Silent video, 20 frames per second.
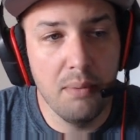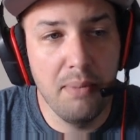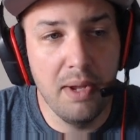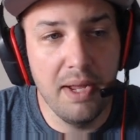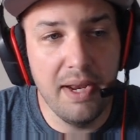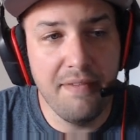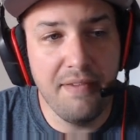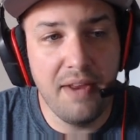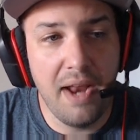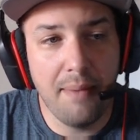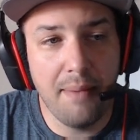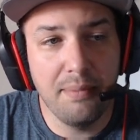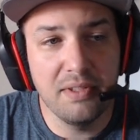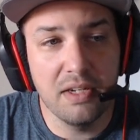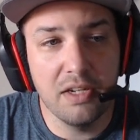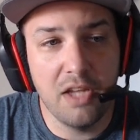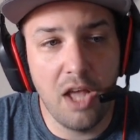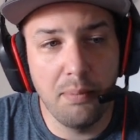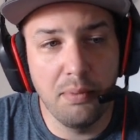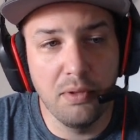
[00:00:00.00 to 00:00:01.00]
But if it
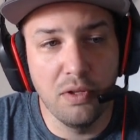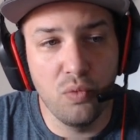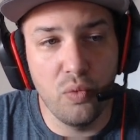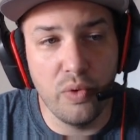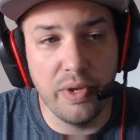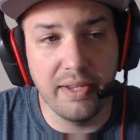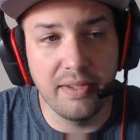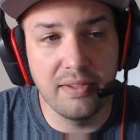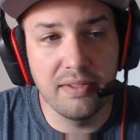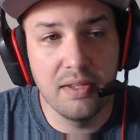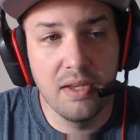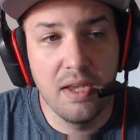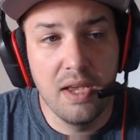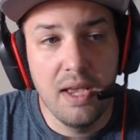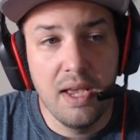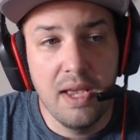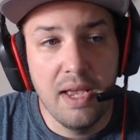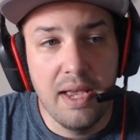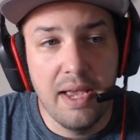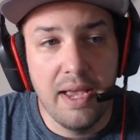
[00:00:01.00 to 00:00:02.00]
happens in a couple of weeks,
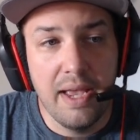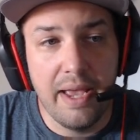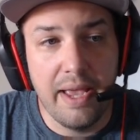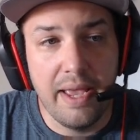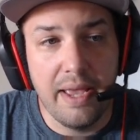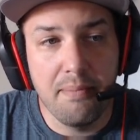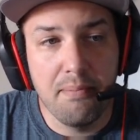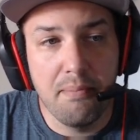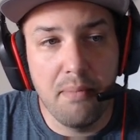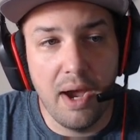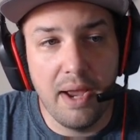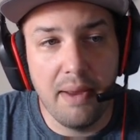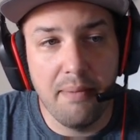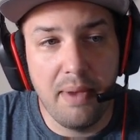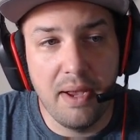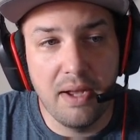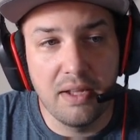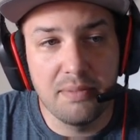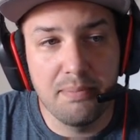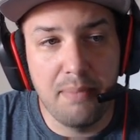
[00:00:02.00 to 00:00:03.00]
it
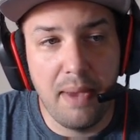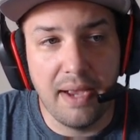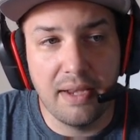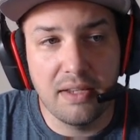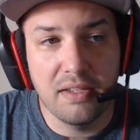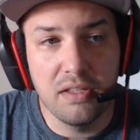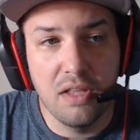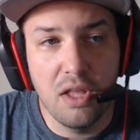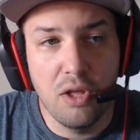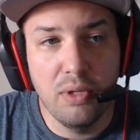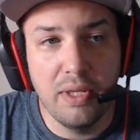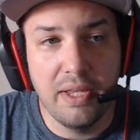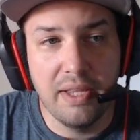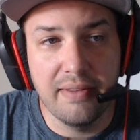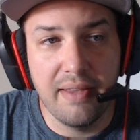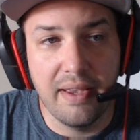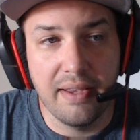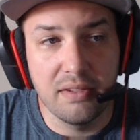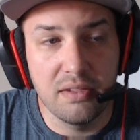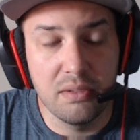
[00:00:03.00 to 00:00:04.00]
might bounce back slowly
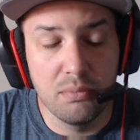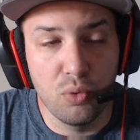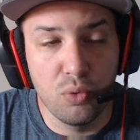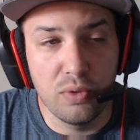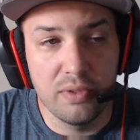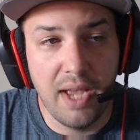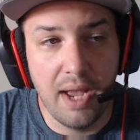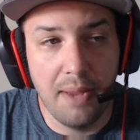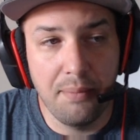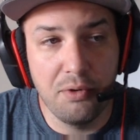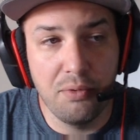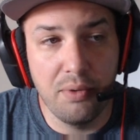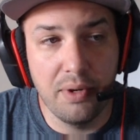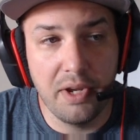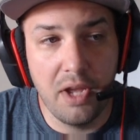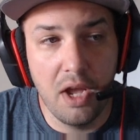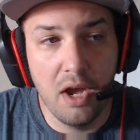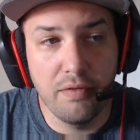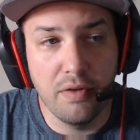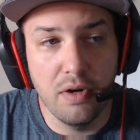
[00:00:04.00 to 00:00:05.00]
and take some more time to
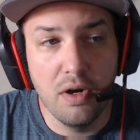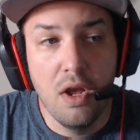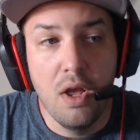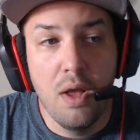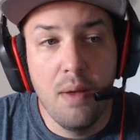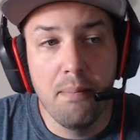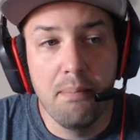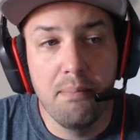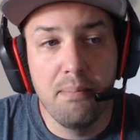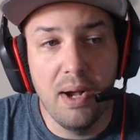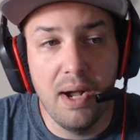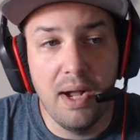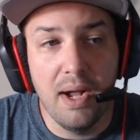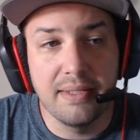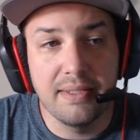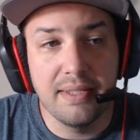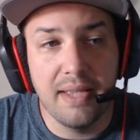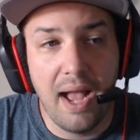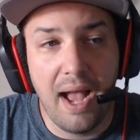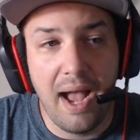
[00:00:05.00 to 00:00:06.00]
recover,
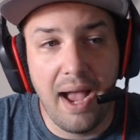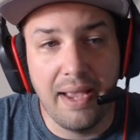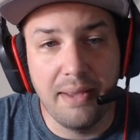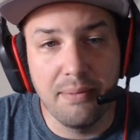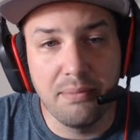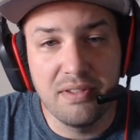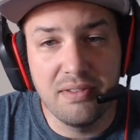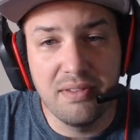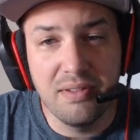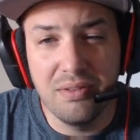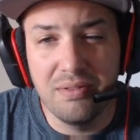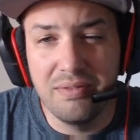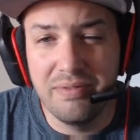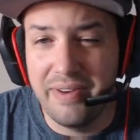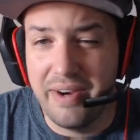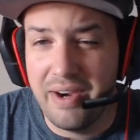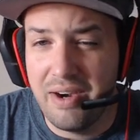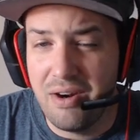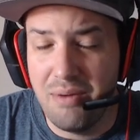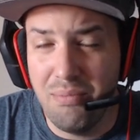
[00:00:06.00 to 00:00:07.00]
but I am still
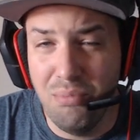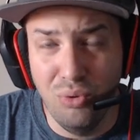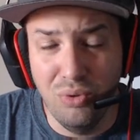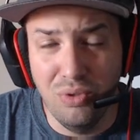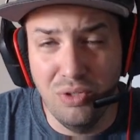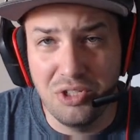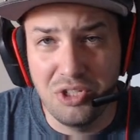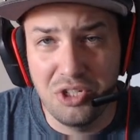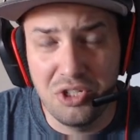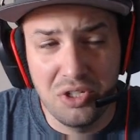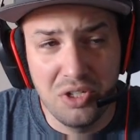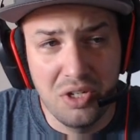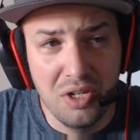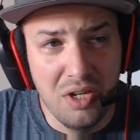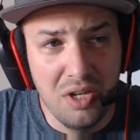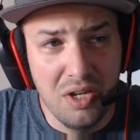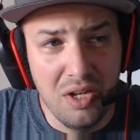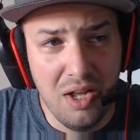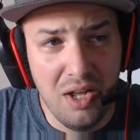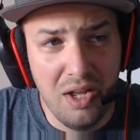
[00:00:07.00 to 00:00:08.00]
very bullish.
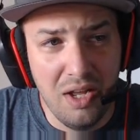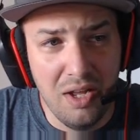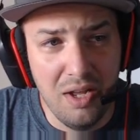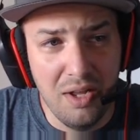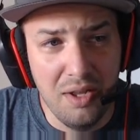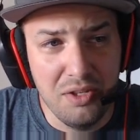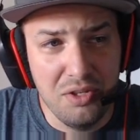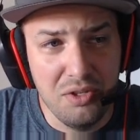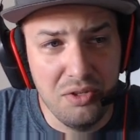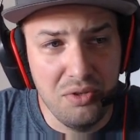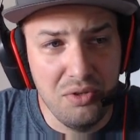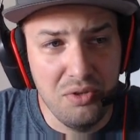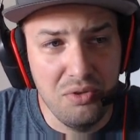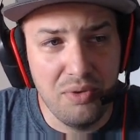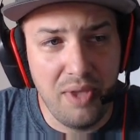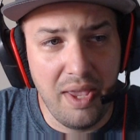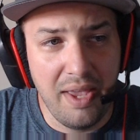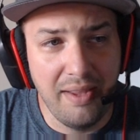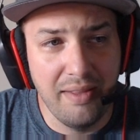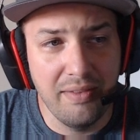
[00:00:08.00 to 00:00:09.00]

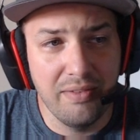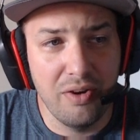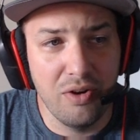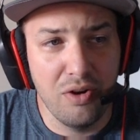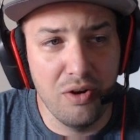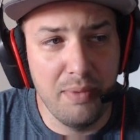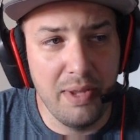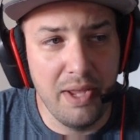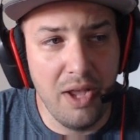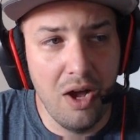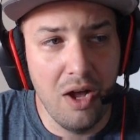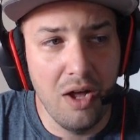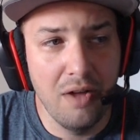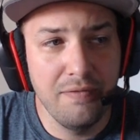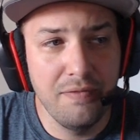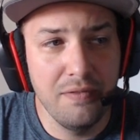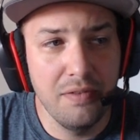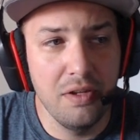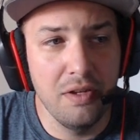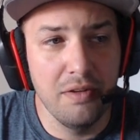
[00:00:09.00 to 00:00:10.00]
You can't turn me
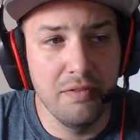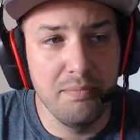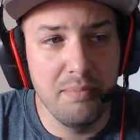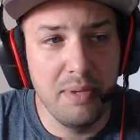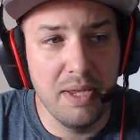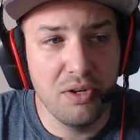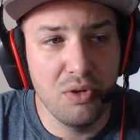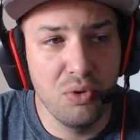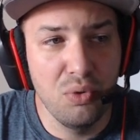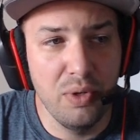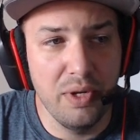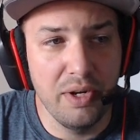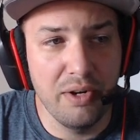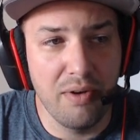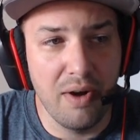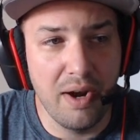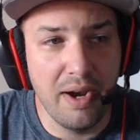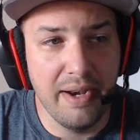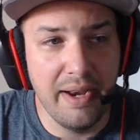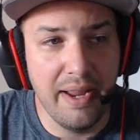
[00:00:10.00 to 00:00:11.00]
off of
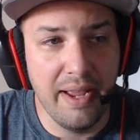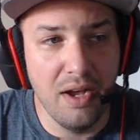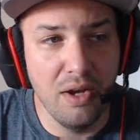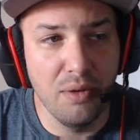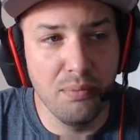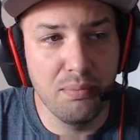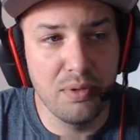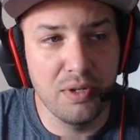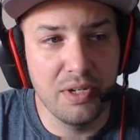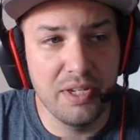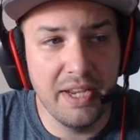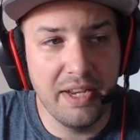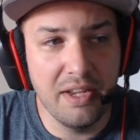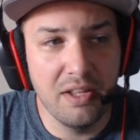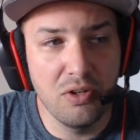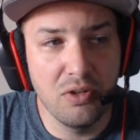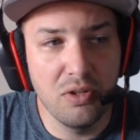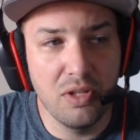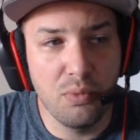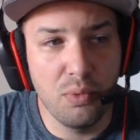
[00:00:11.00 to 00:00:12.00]
Bitcoin right now,
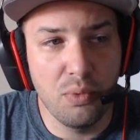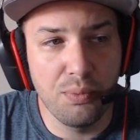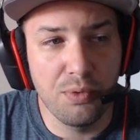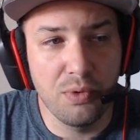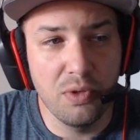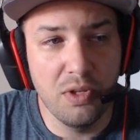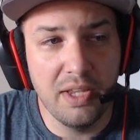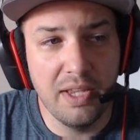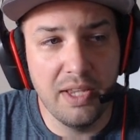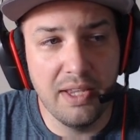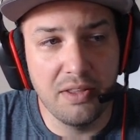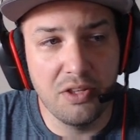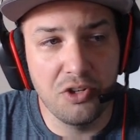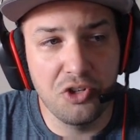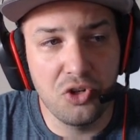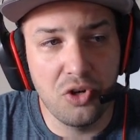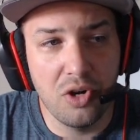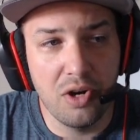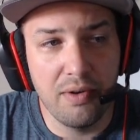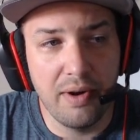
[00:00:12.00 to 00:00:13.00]
particularly when we're looking at the
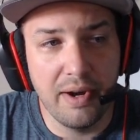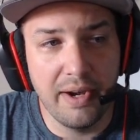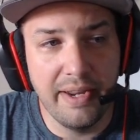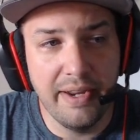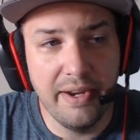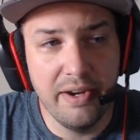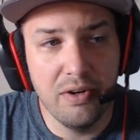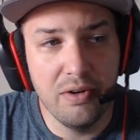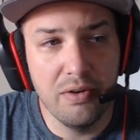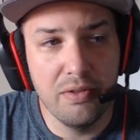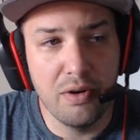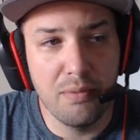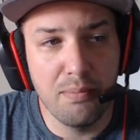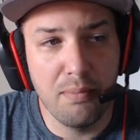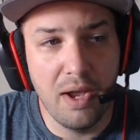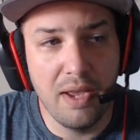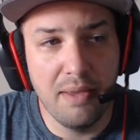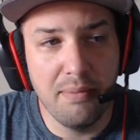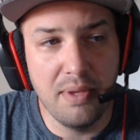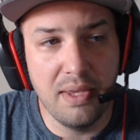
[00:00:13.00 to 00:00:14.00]
chart right here. There
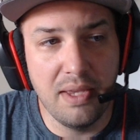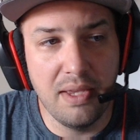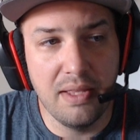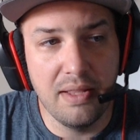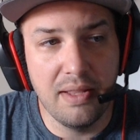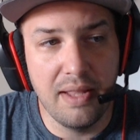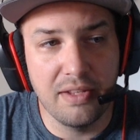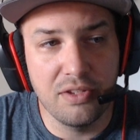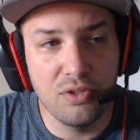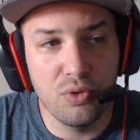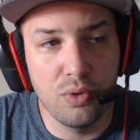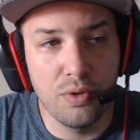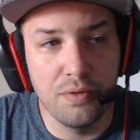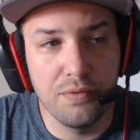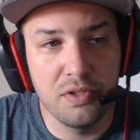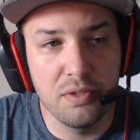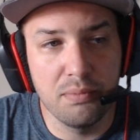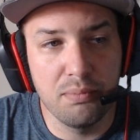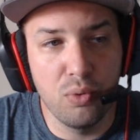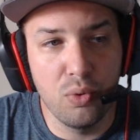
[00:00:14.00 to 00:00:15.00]
might be that sort
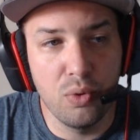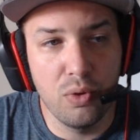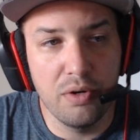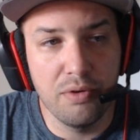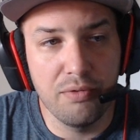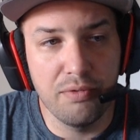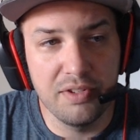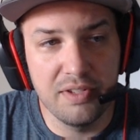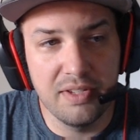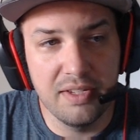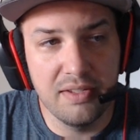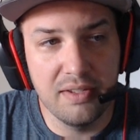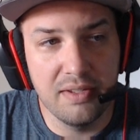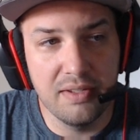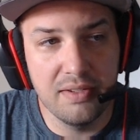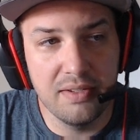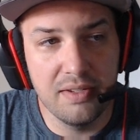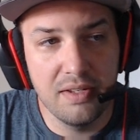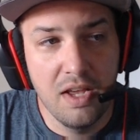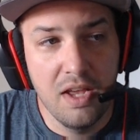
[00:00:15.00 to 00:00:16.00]
of support and
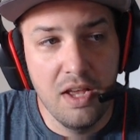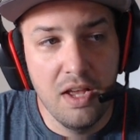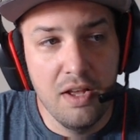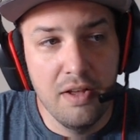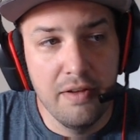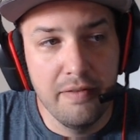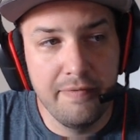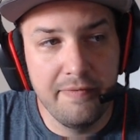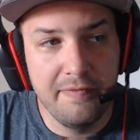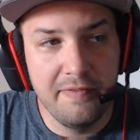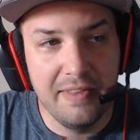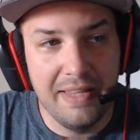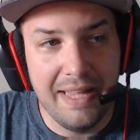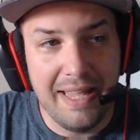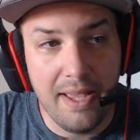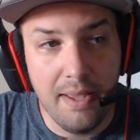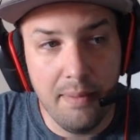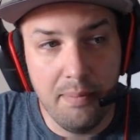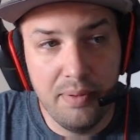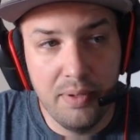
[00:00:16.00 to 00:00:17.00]
resistance
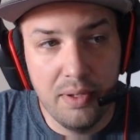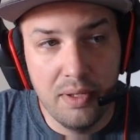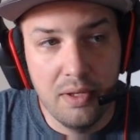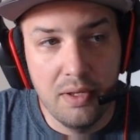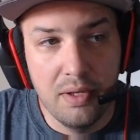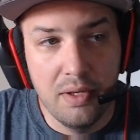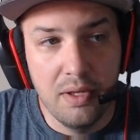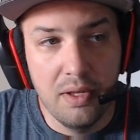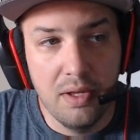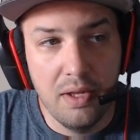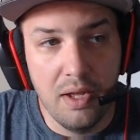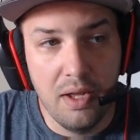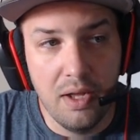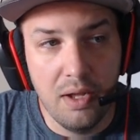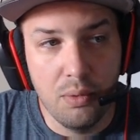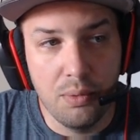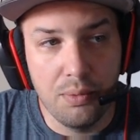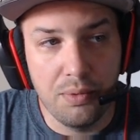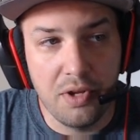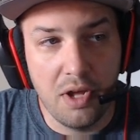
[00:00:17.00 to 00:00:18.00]
flip
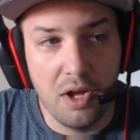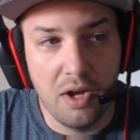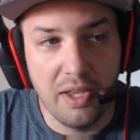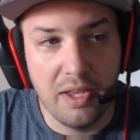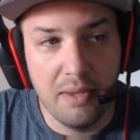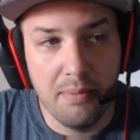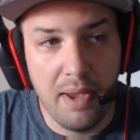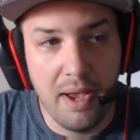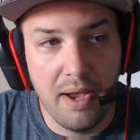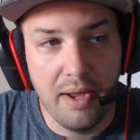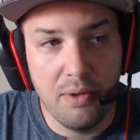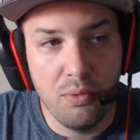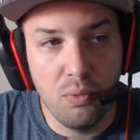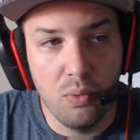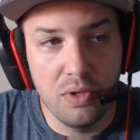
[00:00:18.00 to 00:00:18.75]
when we're talking about it.